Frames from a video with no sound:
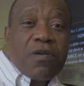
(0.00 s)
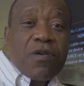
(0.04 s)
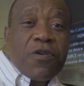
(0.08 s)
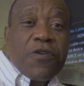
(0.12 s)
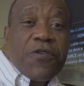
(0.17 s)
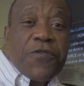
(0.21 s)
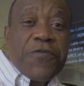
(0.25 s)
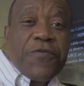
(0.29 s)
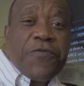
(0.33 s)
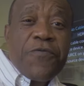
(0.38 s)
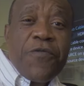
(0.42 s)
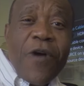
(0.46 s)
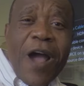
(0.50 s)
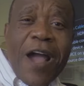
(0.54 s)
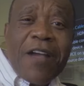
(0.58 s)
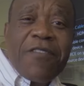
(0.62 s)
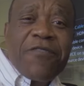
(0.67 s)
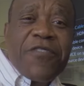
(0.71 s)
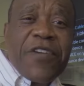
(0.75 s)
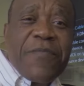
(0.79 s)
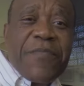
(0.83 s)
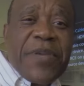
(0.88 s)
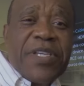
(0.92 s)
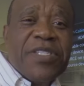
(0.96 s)
through
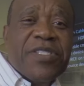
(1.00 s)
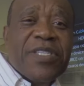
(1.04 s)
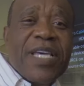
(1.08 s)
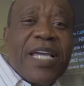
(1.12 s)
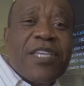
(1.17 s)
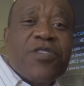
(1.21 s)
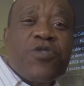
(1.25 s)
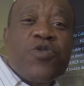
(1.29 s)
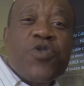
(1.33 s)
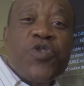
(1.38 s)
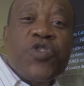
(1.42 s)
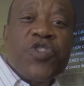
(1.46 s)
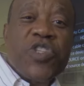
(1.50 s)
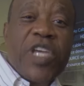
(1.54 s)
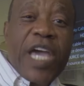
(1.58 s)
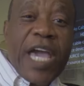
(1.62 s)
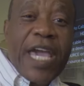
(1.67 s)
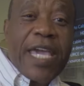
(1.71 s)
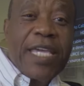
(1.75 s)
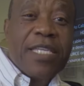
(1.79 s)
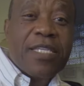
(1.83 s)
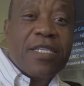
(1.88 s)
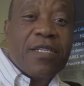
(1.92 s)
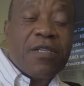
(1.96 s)
agreements that you
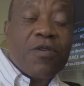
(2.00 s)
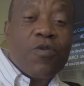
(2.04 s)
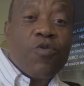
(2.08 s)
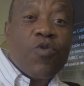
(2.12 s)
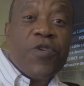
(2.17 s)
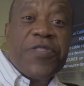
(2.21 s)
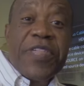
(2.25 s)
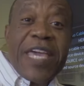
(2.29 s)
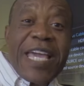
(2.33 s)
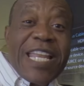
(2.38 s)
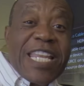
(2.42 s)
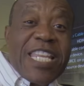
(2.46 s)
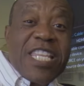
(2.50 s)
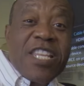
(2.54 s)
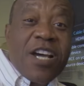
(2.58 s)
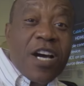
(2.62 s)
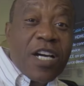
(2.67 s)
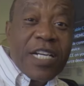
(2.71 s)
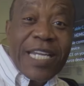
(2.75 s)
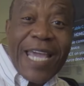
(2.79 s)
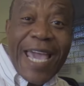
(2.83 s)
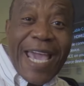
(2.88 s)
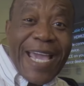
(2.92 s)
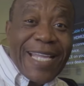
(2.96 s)
signed with a
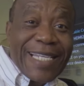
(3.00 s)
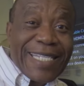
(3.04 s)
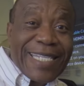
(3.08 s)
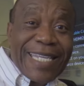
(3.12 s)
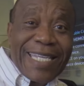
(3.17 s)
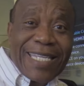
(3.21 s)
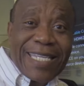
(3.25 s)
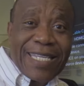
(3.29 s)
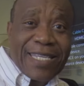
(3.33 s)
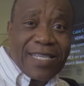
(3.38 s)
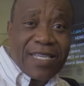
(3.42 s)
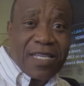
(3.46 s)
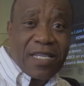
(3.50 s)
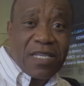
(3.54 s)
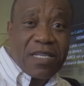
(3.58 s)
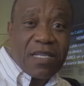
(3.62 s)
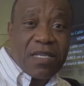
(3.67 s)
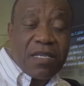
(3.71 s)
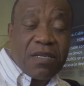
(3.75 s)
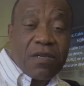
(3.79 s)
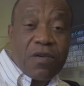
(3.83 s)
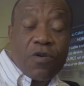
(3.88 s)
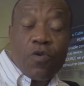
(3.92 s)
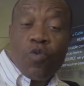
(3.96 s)
non-entity.
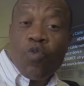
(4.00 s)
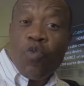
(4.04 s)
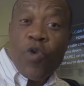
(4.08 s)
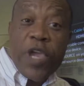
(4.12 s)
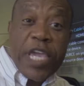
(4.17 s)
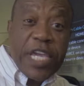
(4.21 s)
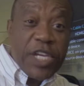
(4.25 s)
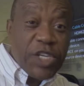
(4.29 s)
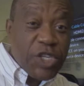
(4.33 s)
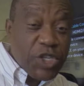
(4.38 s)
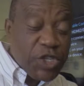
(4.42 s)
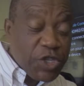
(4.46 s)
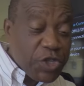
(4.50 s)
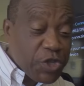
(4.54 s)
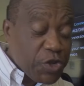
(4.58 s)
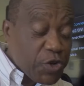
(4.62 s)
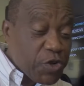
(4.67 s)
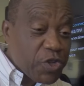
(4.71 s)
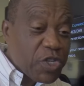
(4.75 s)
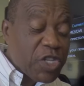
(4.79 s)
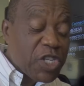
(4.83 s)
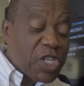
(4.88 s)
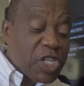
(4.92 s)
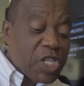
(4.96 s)
We
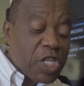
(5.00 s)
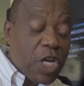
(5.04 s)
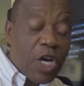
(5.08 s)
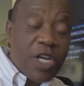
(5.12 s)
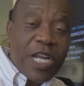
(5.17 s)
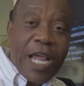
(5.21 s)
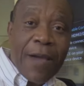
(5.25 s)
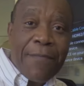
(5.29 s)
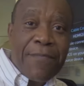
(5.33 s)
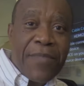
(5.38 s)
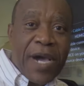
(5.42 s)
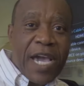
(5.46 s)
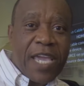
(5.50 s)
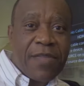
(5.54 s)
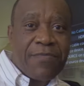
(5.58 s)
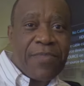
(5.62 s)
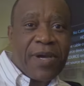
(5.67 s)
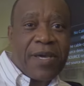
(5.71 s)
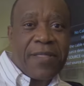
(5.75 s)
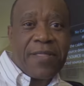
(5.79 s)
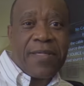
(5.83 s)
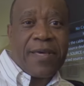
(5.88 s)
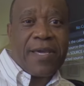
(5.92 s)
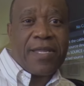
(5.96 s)
should not abide
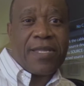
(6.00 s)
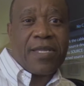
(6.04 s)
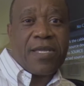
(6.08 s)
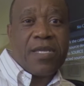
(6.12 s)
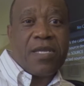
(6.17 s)
by that.